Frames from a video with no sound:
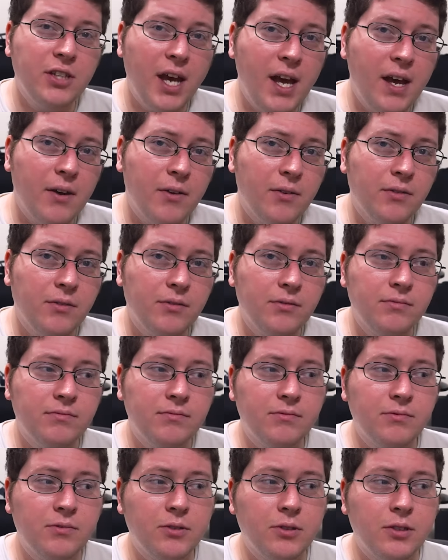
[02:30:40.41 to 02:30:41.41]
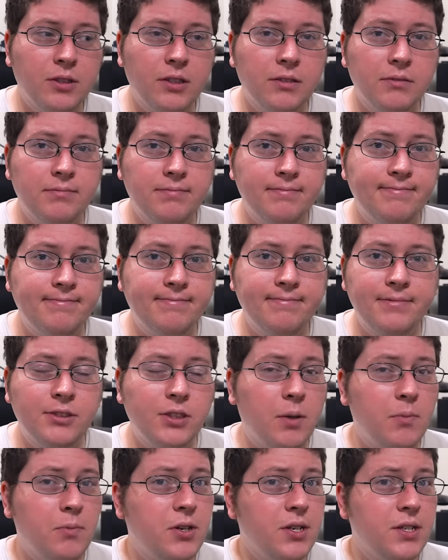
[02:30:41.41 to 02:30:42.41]
down for
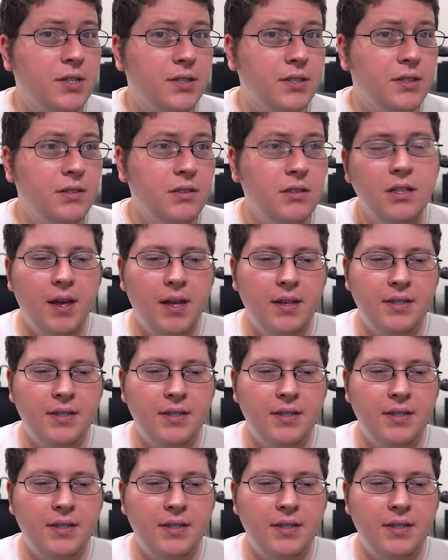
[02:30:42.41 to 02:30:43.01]
some reason.